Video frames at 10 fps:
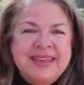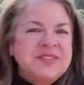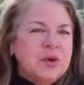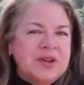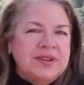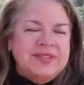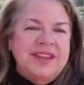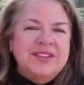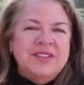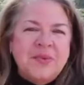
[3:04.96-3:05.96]
His
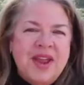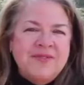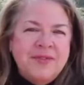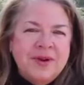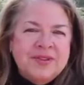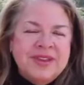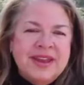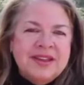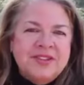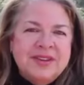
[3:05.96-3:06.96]
organization, the Rainforest
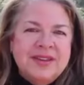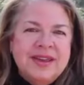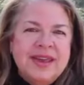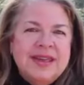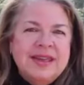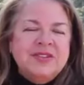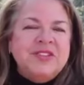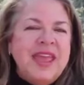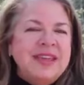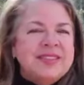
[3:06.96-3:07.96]
Connection,
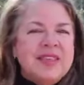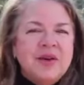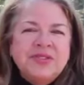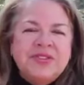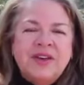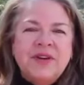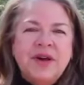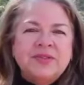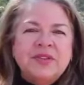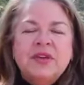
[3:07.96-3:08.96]
takes the old cell
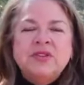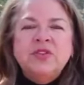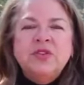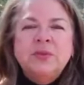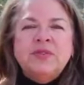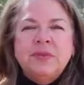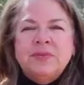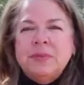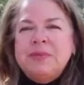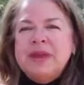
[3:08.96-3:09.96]
phones, tunes
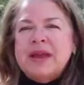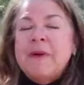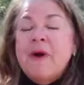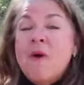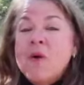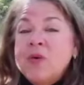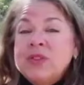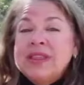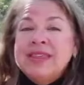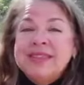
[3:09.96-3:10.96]
them to pick up
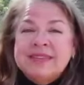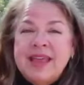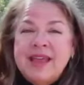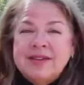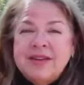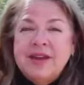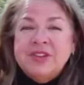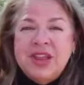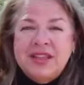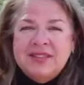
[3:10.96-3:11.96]
only the sound of a
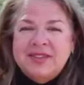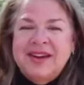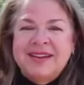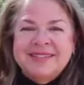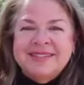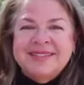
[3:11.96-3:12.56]
chainsaw,